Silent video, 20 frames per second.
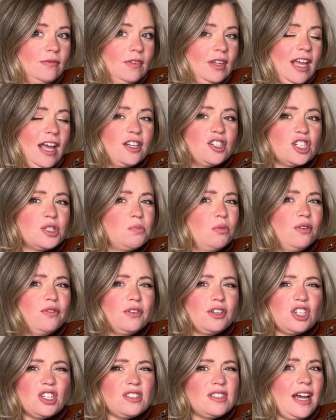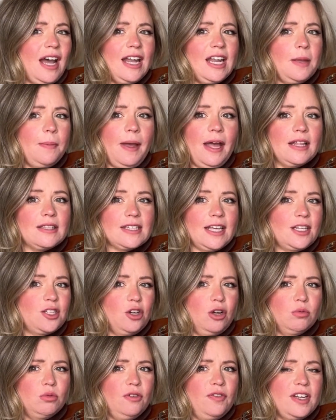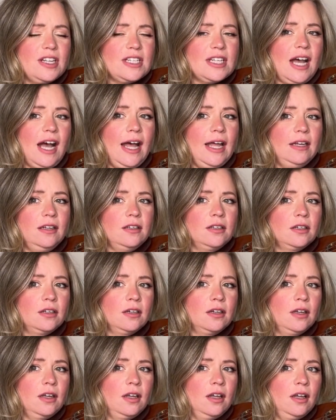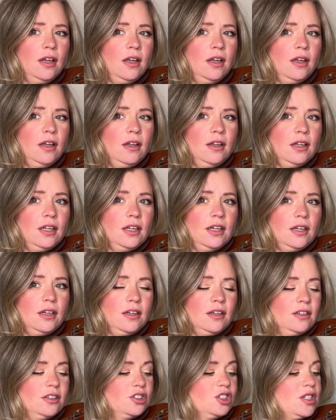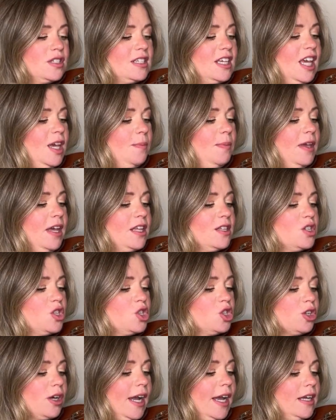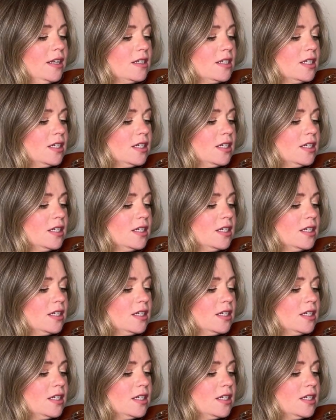And just move it just tiny bits. Like, don't move it a ton. Just keeping it straight.